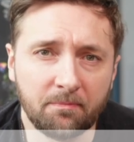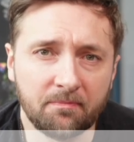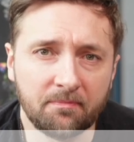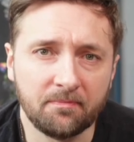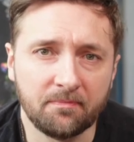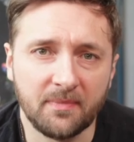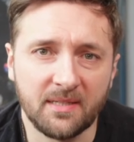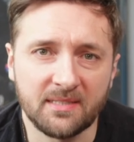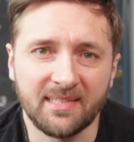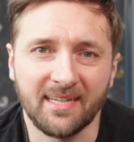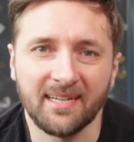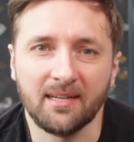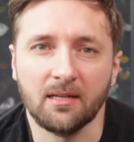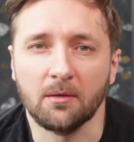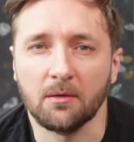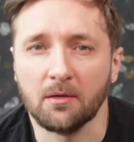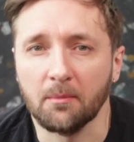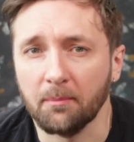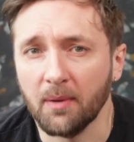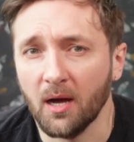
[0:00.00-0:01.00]
Let's take a look
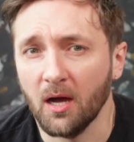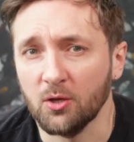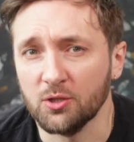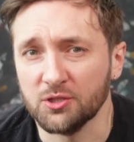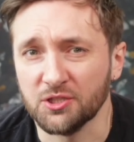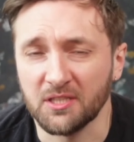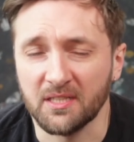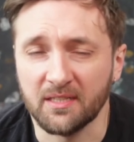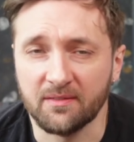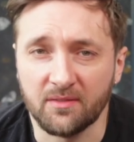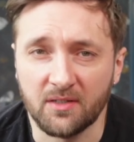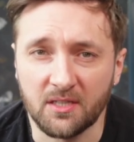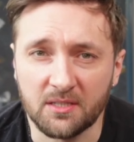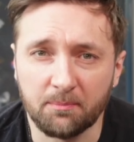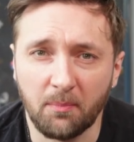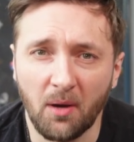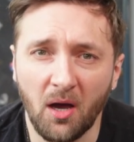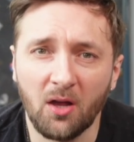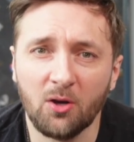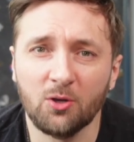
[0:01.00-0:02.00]
at biologically first.
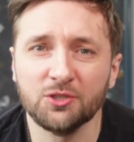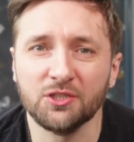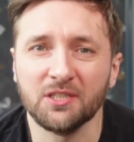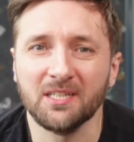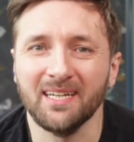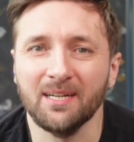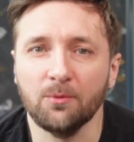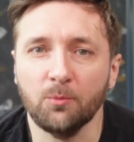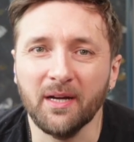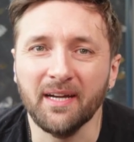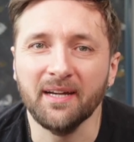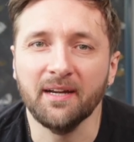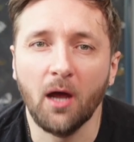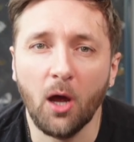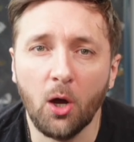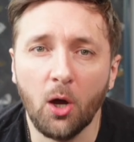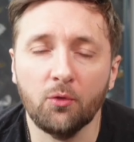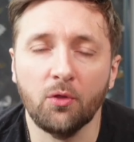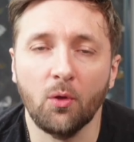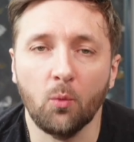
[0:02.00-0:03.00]
Biologically, we
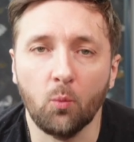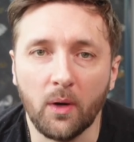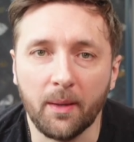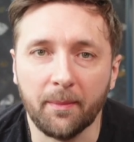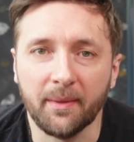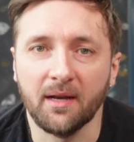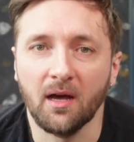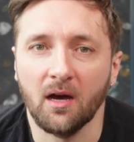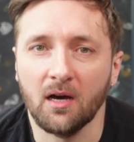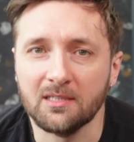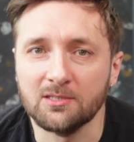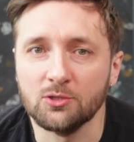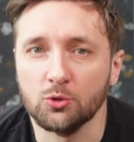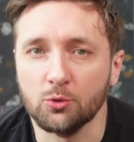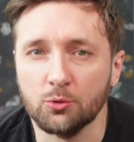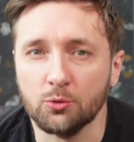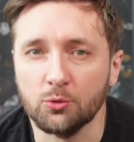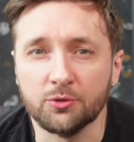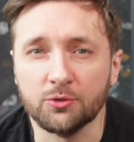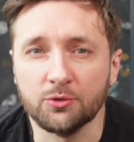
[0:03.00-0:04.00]
know that women are drawn
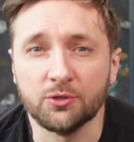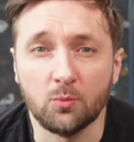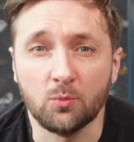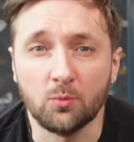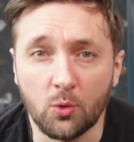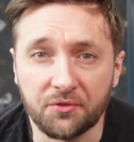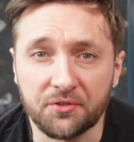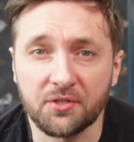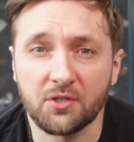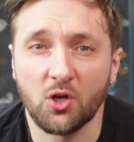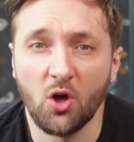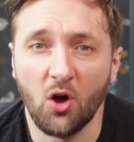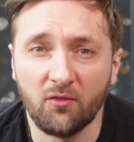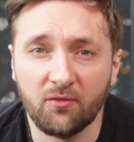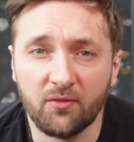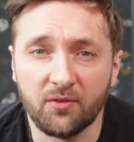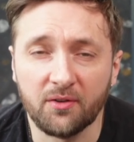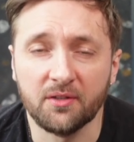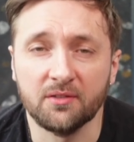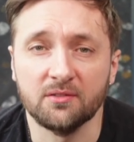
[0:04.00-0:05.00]
towards
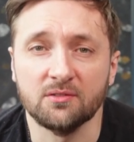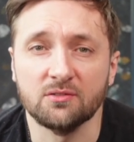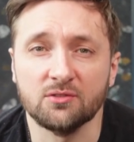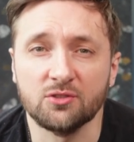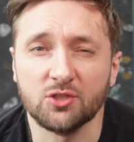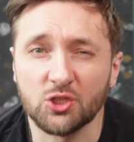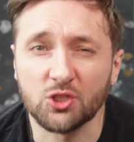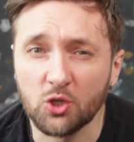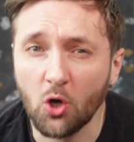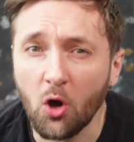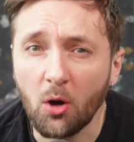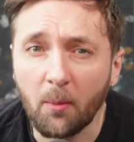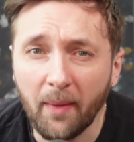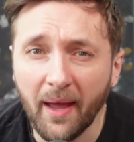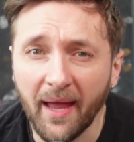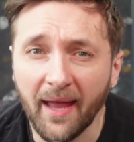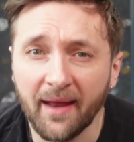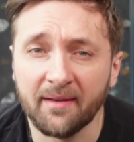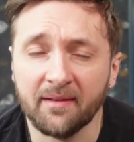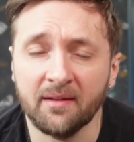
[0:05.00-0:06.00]
confident, strong
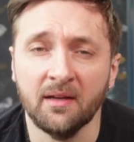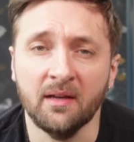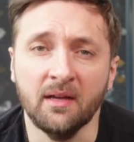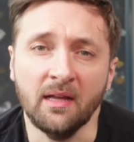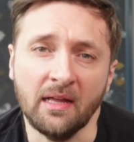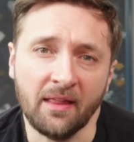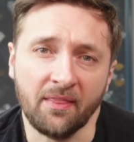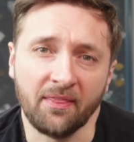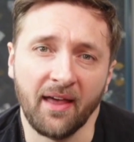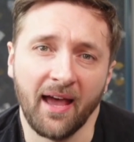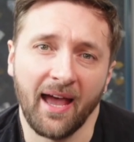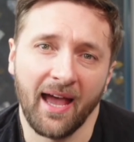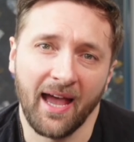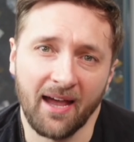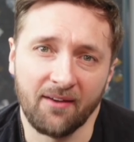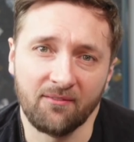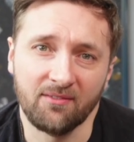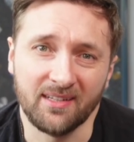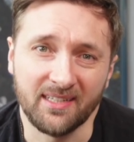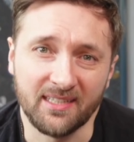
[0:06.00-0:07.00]
men that have
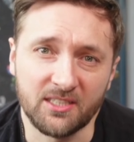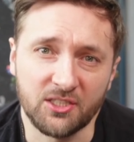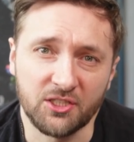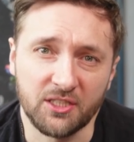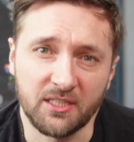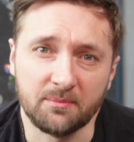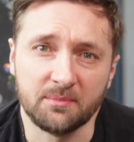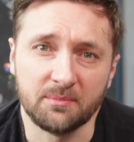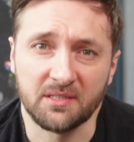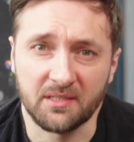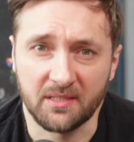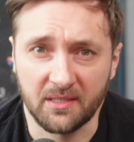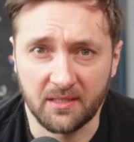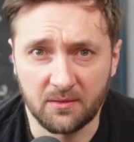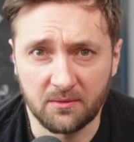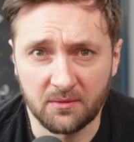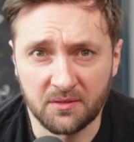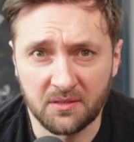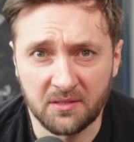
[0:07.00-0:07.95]
leadership skills.